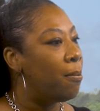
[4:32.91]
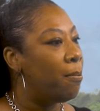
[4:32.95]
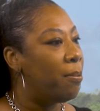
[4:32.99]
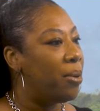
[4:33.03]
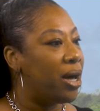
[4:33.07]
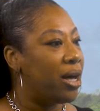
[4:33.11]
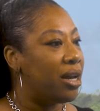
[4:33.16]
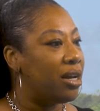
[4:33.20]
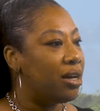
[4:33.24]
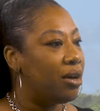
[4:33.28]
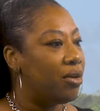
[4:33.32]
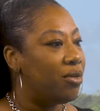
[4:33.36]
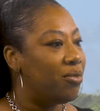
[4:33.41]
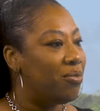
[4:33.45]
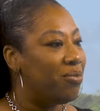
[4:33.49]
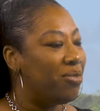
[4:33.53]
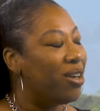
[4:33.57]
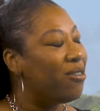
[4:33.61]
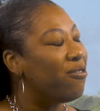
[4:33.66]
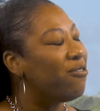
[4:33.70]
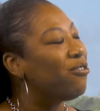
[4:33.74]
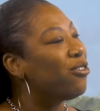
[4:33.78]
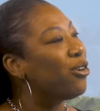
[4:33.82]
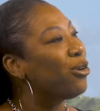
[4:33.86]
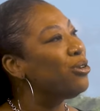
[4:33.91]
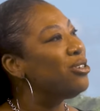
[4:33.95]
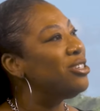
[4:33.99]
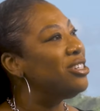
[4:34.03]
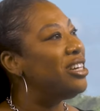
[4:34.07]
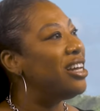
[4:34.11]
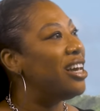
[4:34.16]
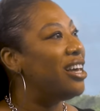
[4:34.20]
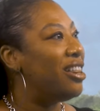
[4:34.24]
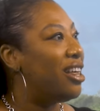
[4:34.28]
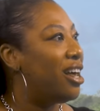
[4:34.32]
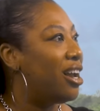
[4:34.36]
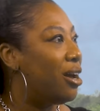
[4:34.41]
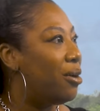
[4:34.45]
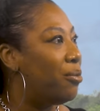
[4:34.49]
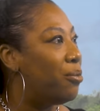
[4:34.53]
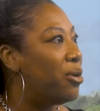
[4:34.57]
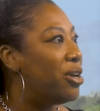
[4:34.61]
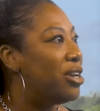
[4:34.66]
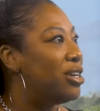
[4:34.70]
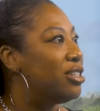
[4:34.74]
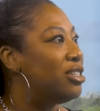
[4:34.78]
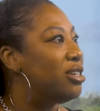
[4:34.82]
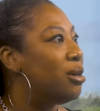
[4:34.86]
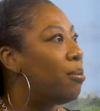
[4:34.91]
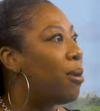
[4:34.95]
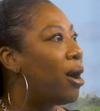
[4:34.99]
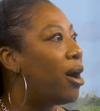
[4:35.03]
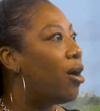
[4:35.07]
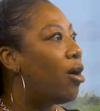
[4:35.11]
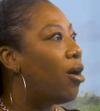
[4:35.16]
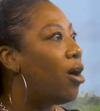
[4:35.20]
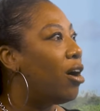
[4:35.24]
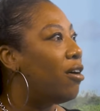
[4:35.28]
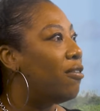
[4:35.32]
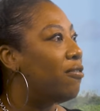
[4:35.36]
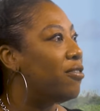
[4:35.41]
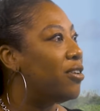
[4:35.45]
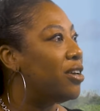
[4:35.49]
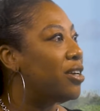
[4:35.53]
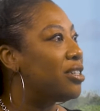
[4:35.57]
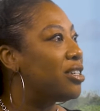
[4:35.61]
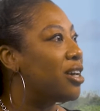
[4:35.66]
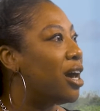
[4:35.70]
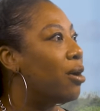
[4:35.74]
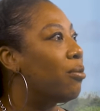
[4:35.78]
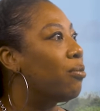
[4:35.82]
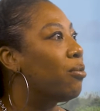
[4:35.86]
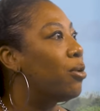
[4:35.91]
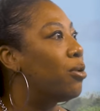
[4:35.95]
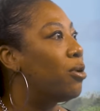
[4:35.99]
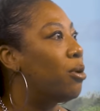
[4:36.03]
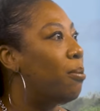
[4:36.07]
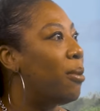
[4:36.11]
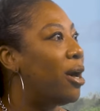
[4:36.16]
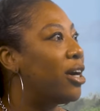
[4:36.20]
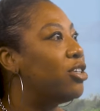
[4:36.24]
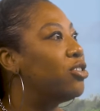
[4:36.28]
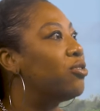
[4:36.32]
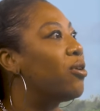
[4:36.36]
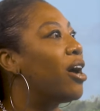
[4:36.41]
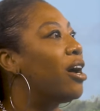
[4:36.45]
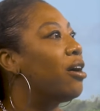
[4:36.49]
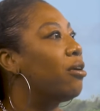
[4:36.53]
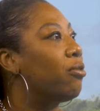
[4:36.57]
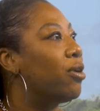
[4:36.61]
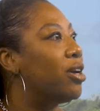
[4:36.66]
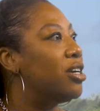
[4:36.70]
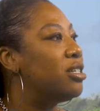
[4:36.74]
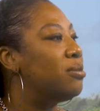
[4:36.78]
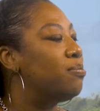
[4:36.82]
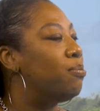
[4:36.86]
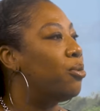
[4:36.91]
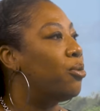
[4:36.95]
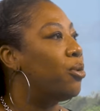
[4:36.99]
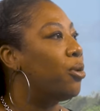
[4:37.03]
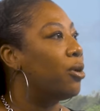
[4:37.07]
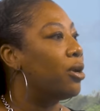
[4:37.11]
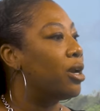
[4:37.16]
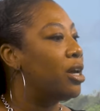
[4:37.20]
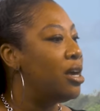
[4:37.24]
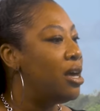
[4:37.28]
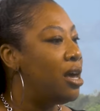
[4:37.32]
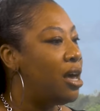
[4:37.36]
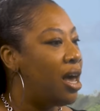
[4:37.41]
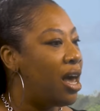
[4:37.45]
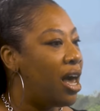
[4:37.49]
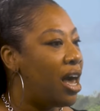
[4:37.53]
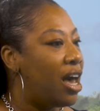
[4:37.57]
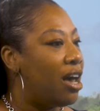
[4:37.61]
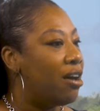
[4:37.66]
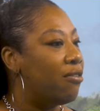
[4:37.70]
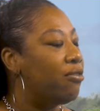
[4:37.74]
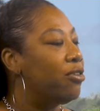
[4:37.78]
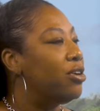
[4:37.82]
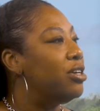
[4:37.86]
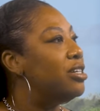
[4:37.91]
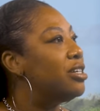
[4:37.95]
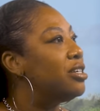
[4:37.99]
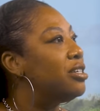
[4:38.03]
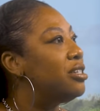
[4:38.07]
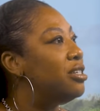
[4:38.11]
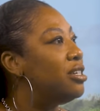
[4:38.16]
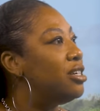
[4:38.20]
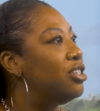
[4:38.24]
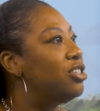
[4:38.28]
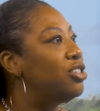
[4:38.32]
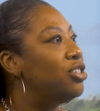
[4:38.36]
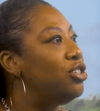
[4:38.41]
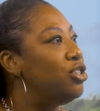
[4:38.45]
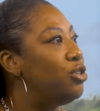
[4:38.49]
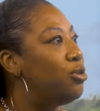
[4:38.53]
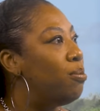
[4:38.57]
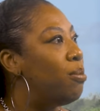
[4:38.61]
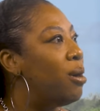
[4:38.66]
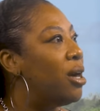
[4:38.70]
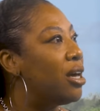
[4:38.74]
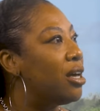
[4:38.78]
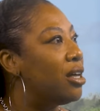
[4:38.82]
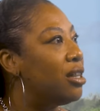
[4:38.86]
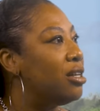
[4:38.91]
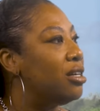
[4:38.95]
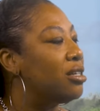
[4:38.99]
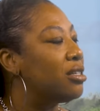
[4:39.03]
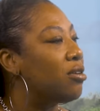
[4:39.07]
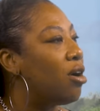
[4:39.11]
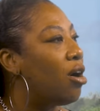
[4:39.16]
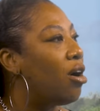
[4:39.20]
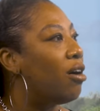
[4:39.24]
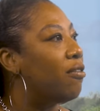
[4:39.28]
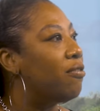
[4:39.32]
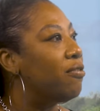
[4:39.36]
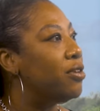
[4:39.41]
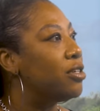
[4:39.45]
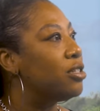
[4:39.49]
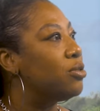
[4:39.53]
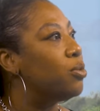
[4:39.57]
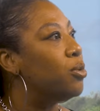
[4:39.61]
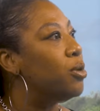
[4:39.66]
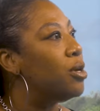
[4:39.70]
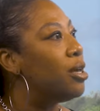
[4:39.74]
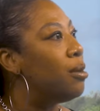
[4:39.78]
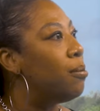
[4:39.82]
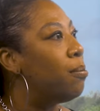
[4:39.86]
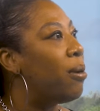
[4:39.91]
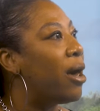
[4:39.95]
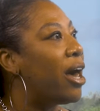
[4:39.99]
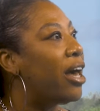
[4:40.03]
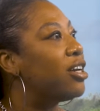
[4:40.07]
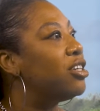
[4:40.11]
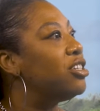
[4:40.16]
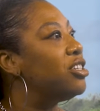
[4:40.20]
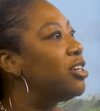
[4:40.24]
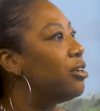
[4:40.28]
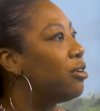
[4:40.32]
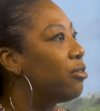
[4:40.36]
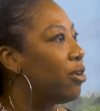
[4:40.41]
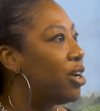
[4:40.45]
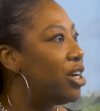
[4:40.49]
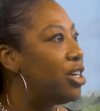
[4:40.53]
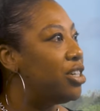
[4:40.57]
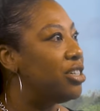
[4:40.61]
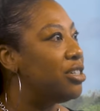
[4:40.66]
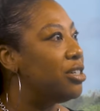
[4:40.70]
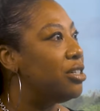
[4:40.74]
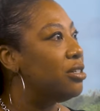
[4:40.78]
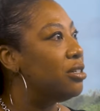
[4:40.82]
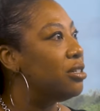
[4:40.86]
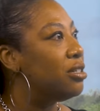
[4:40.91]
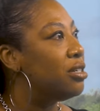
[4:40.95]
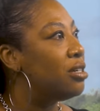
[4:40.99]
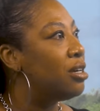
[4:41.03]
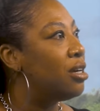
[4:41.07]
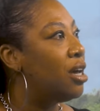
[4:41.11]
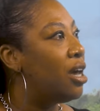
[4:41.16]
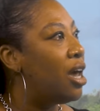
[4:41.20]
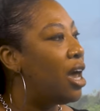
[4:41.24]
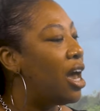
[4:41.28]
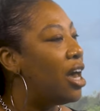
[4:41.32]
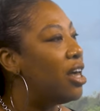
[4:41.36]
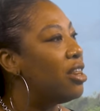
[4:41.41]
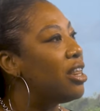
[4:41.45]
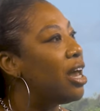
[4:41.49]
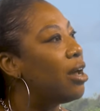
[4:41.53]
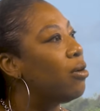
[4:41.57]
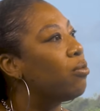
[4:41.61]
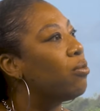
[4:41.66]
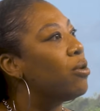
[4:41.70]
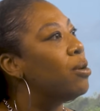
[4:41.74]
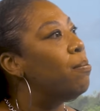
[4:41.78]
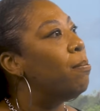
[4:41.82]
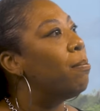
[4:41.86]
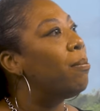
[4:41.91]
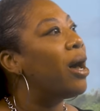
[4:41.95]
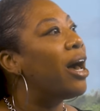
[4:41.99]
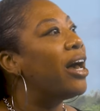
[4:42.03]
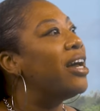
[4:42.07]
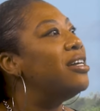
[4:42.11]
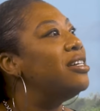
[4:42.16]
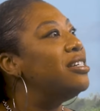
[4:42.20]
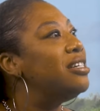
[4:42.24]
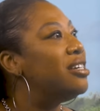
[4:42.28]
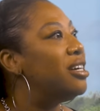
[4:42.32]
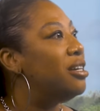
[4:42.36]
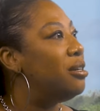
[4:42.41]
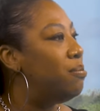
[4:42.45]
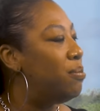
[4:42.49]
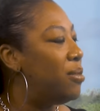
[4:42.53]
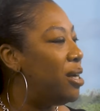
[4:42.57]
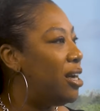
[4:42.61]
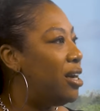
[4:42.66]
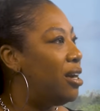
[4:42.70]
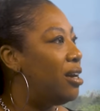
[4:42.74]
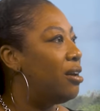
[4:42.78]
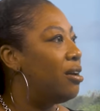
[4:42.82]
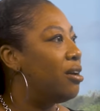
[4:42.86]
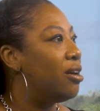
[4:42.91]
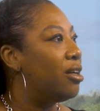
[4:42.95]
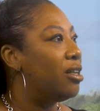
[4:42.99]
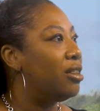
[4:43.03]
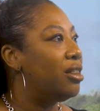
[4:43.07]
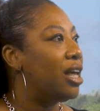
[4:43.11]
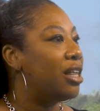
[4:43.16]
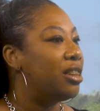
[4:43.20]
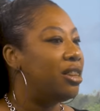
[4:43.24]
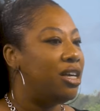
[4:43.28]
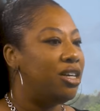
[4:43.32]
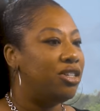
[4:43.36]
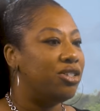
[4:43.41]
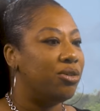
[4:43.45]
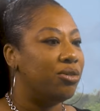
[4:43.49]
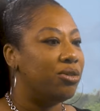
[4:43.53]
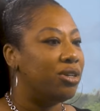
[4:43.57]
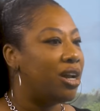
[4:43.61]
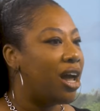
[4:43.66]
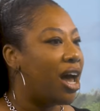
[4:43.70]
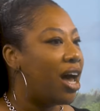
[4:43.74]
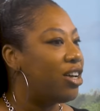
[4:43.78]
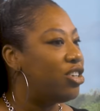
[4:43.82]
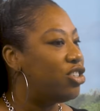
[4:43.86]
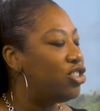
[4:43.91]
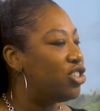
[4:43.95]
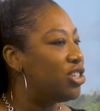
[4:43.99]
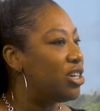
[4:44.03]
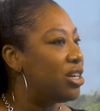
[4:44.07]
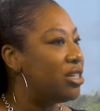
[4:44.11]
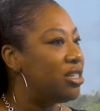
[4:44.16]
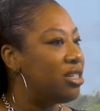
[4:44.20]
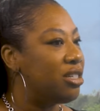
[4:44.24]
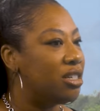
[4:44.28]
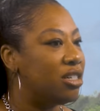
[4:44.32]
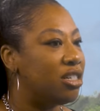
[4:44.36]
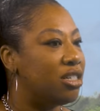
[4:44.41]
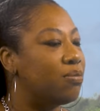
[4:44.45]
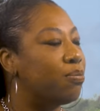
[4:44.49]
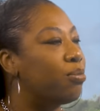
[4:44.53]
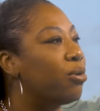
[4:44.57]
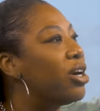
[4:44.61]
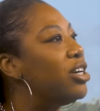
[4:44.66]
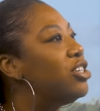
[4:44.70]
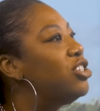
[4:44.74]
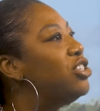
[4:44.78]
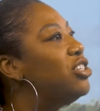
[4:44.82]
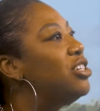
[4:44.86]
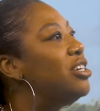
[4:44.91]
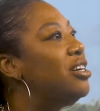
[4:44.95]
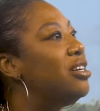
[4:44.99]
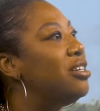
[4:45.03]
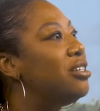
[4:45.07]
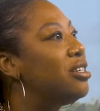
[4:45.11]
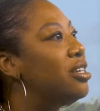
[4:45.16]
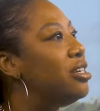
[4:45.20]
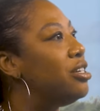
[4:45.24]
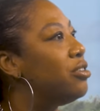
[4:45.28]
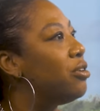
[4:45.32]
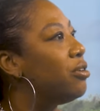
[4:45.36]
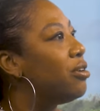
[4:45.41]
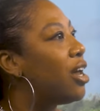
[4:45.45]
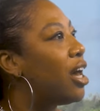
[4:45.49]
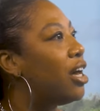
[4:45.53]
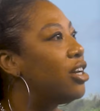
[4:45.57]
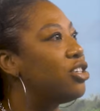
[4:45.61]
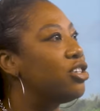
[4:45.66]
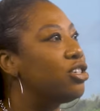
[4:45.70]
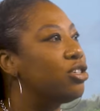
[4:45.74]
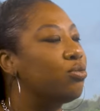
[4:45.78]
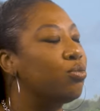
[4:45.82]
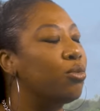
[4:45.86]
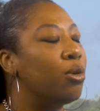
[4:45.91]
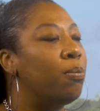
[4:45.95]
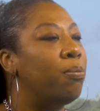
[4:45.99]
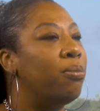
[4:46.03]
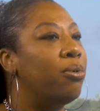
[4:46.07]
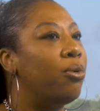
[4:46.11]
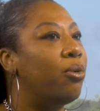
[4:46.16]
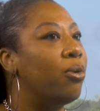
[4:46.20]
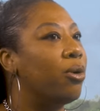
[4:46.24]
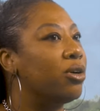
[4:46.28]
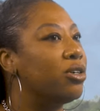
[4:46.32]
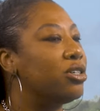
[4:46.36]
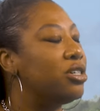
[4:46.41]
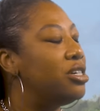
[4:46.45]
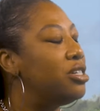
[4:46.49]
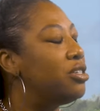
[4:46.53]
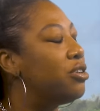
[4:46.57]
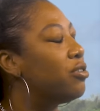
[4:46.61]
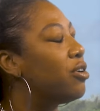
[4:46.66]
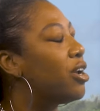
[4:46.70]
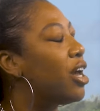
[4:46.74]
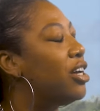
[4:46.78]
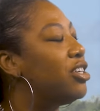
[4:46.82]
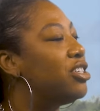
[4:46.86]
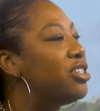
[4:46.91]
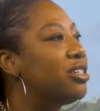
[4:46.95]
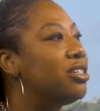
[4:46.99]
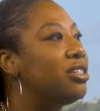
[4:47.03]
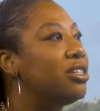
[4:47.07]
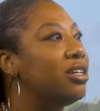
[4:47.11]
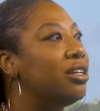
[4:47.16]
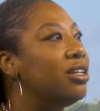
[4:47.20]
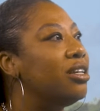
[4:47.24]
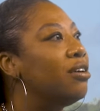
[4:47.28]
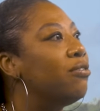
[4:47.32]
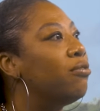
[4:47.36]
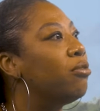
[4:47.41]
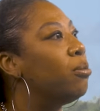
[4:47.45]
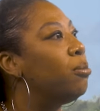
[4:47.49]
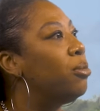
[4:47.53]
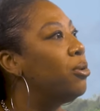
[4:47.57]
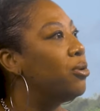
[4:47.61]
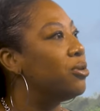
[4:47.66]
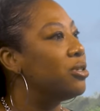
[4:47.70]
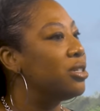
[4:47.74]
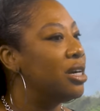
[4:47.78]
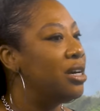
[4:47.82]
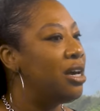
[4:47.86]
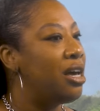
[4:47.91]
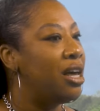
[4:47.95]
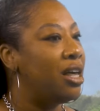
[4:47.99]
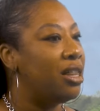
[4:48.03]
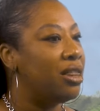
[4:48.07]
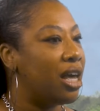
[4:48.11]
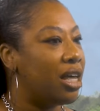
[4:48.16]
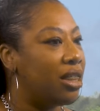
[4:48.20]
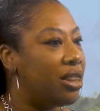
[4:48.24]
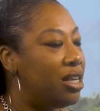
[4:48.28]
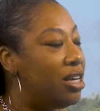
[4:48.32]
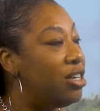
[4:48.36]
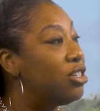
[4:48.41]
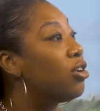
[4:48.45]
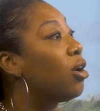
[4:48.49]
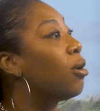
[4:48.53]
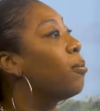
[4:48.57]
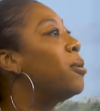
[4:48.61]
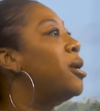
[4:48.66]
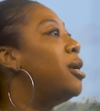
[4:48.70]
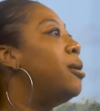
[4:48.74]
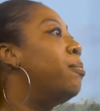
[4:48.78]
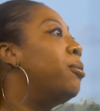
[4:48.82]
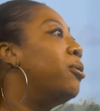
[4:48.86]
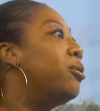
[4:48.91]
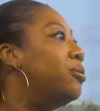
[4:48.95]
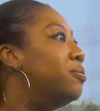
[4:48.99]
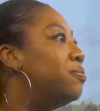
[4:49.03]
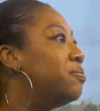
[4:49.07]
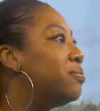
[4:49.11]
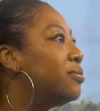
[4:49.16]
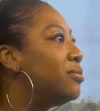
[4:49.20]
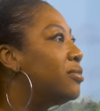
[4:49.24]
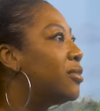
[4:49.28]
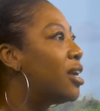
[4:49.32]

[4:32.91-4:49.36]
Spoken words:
But the first day that I went into my office, I wrote on my dry erase board, every decision you make in this office will impact generations. And that reminded me that these are not just spreadsheets, these are not just reports, these are not just deliverables, that these are people.